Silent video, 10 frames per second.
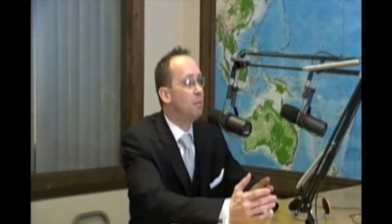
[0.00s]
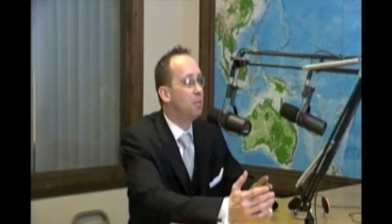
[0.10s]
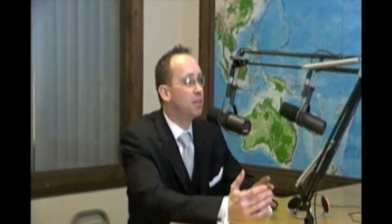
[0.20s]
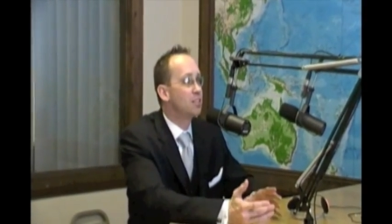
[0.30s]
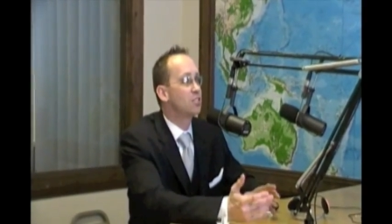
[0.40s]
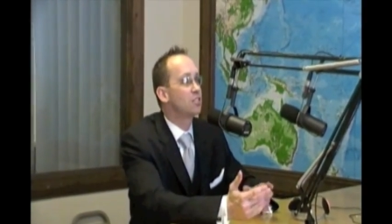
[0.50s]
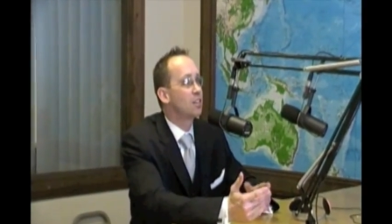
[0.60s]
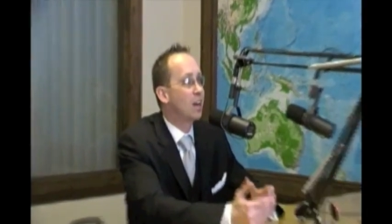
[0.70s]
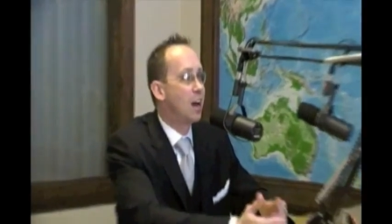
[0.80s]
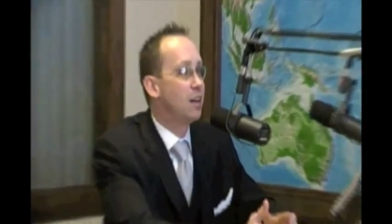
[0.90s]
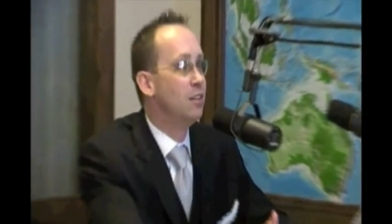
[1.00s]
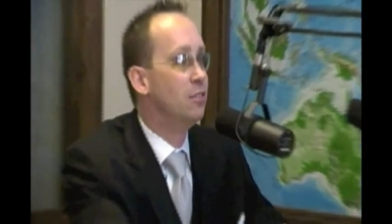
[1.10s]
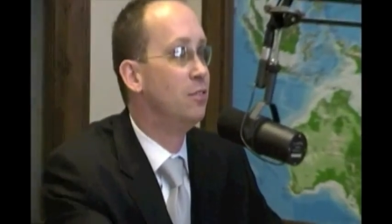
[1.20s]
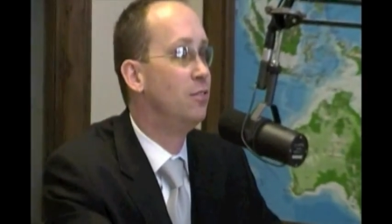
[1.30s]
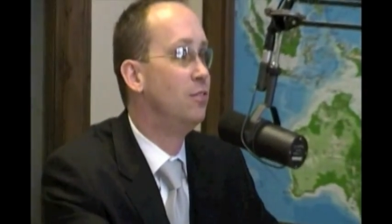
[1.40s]
But that's kind
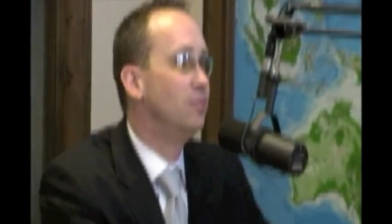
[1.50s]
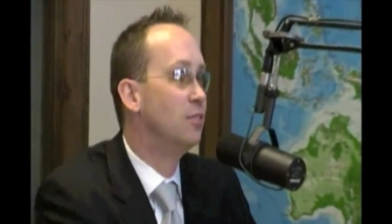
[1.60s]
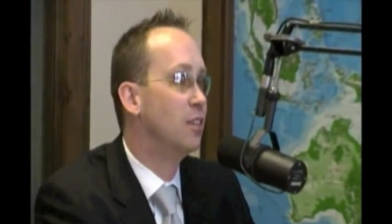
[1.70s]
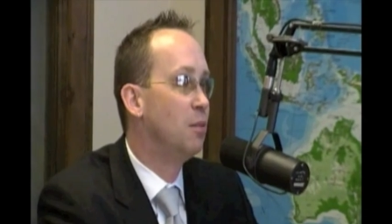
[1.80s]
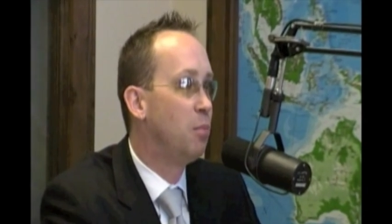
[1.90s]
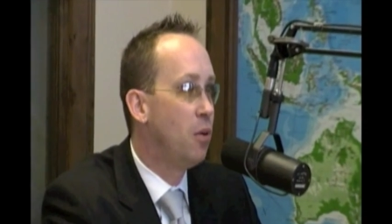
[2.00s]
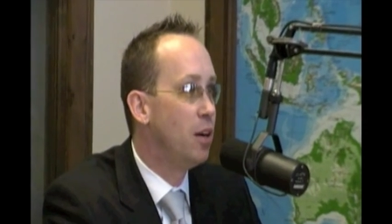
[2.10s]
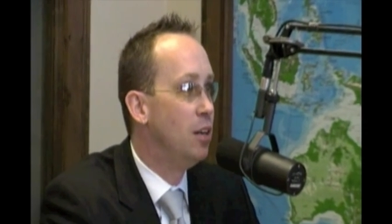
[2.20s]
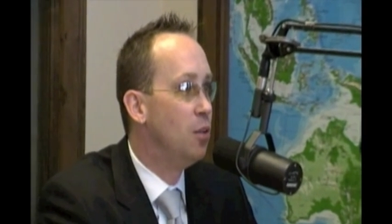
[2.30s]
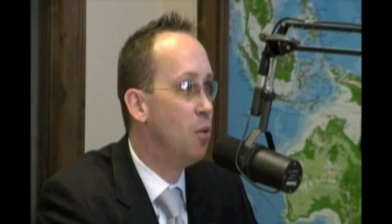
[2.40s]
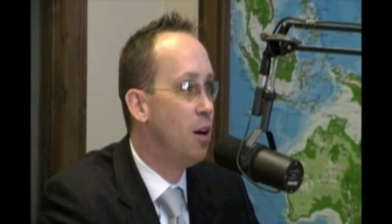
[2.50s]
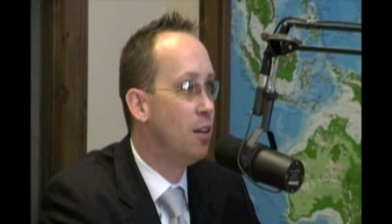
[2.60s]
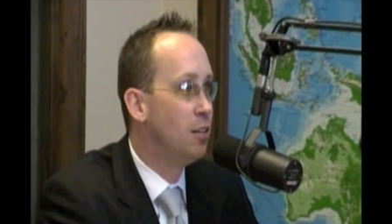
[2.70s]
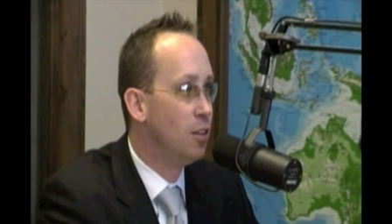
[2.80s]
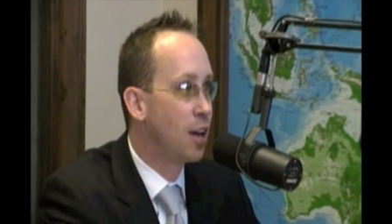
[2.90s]
of the point. You want
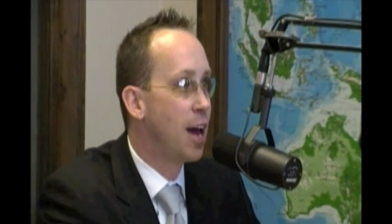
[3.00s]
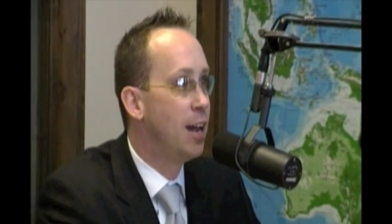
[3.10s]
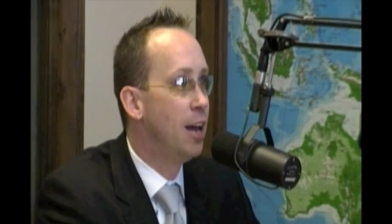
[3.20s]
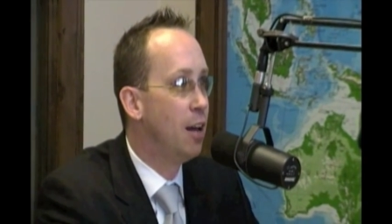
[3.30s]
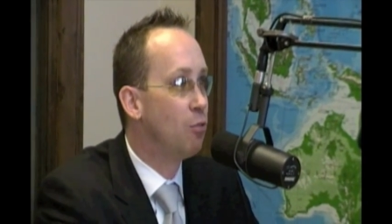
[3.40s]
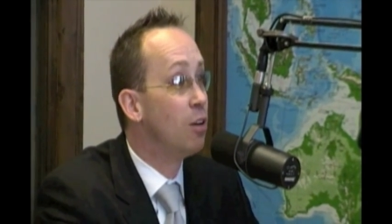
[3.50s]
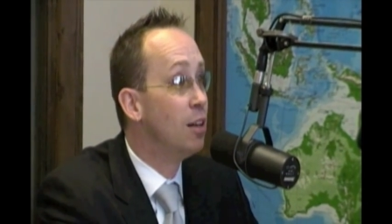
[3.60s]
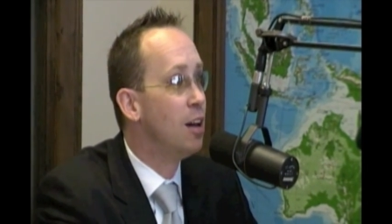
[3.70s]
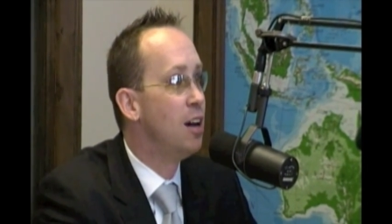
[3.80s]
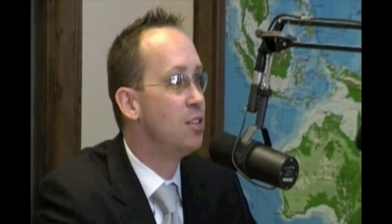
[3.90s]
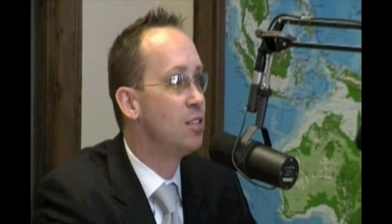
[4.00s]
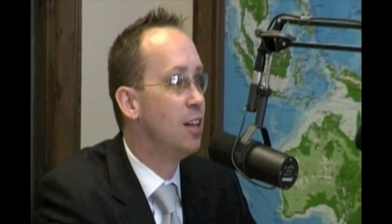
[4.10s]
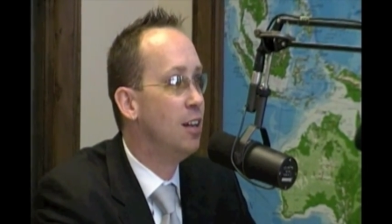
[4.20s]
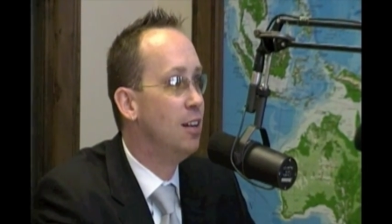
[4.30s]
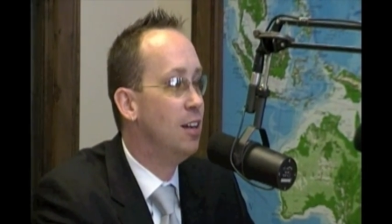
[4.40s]
to look at it and realize
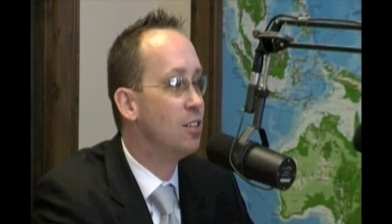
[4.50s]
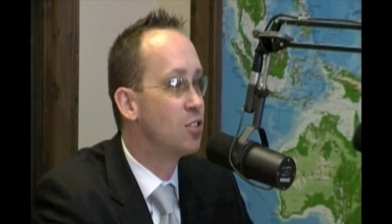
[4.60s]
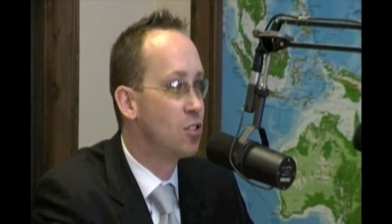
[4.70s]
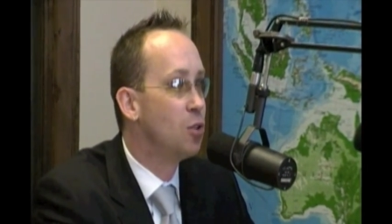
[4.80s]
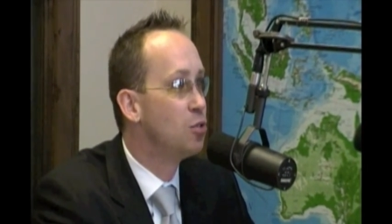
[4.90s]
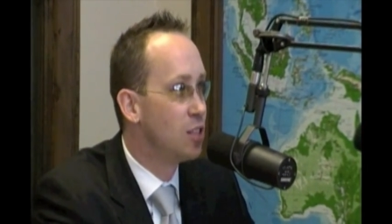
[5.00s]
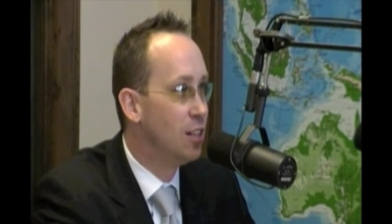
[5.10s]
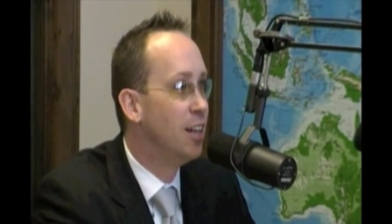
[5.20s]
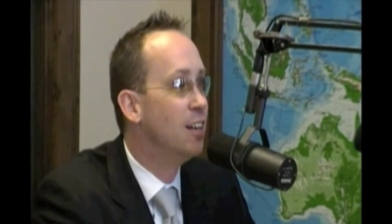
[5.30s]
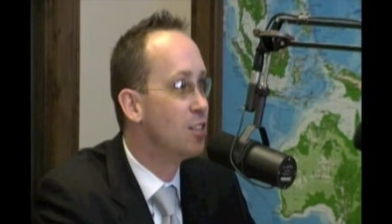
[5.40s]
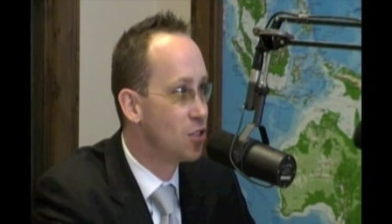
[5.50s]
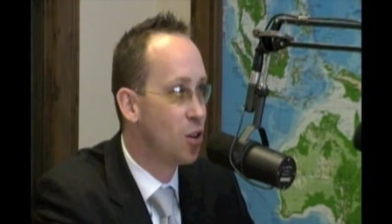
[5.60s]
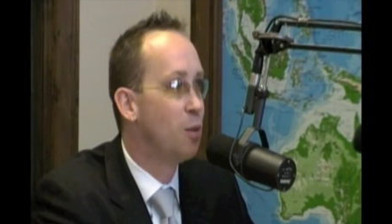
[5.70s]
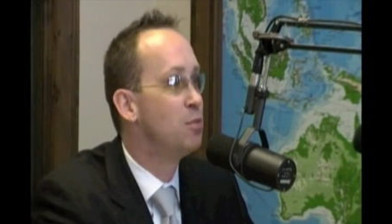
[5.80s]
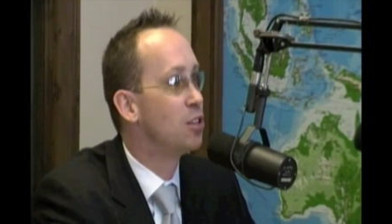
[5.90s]
that it's so silly, and it's
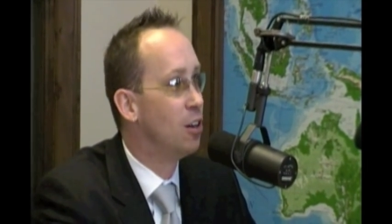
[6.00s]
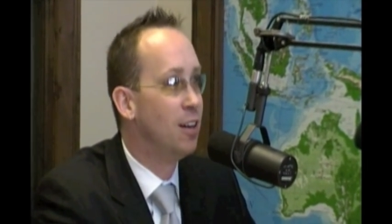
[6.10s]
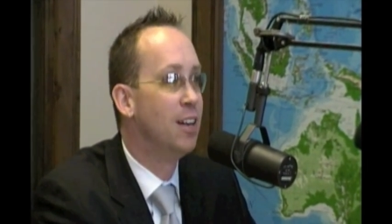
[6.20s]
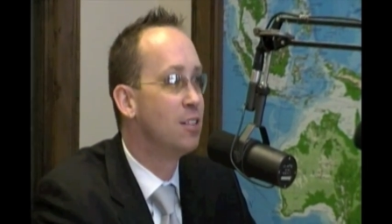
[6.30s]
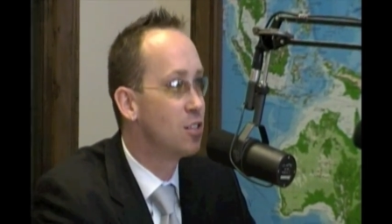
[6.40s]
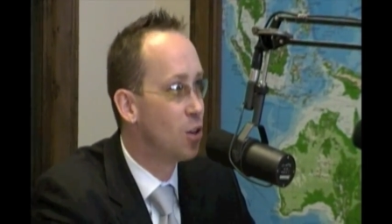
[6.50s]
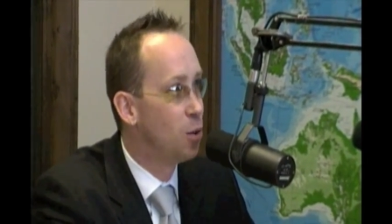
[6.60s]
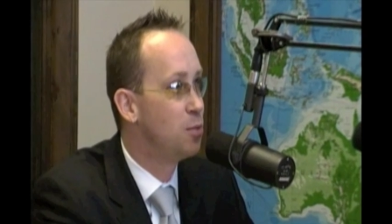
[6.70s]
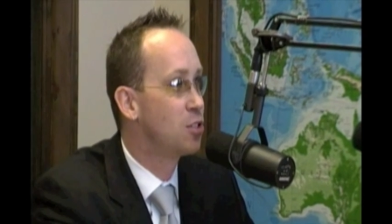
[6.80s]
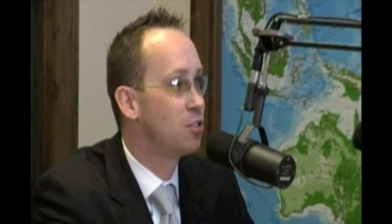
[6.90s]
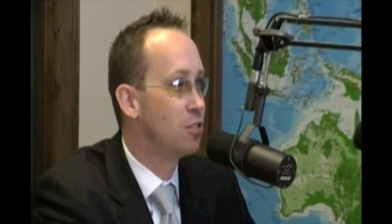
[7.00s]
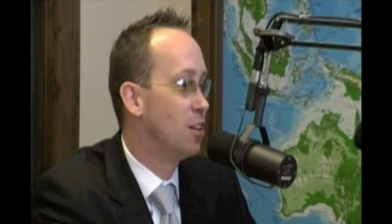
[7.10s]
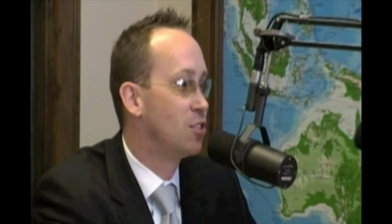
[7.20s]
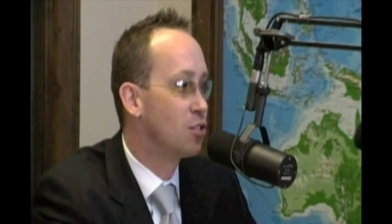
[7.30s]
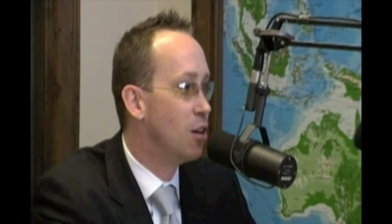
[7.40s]
so absurd, and it's so
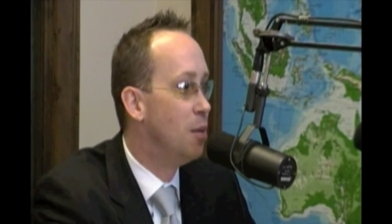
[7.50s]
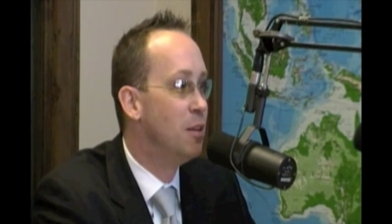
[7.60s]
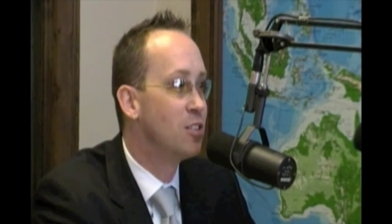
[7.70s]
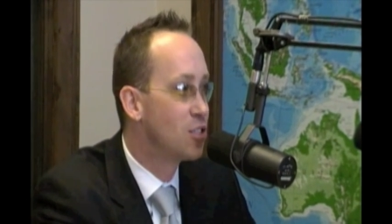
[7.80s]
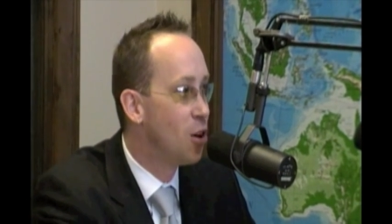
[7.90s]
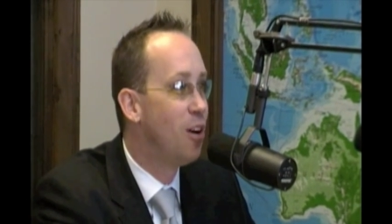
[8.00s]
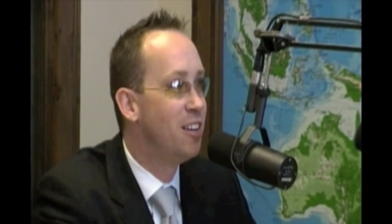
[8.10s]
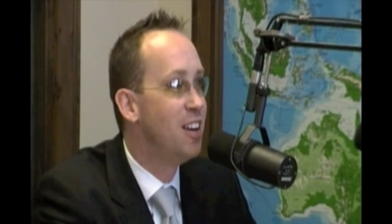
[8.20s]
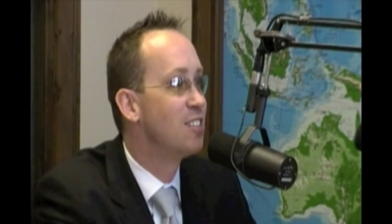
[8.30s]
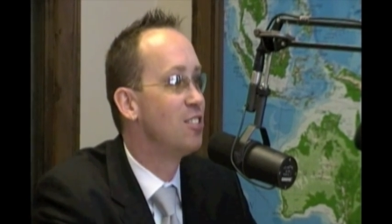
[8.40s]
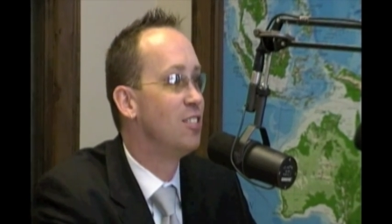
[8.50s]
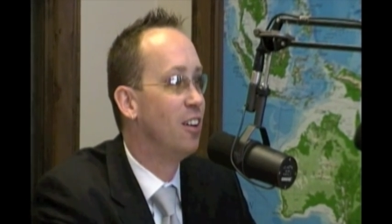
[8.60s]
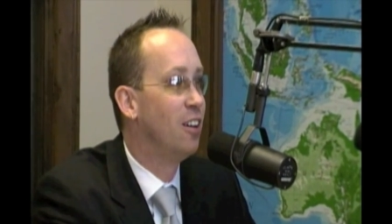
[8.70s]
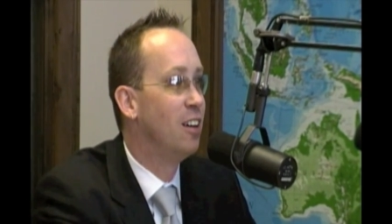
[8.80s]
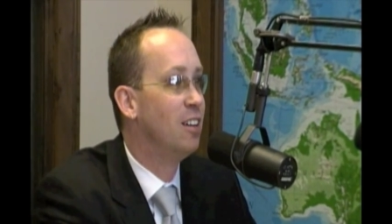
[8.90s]
extreme, and it's so
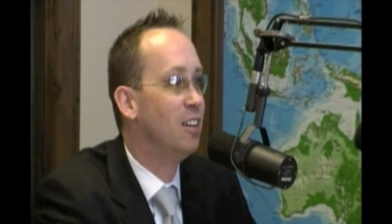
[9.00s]
unnecessary.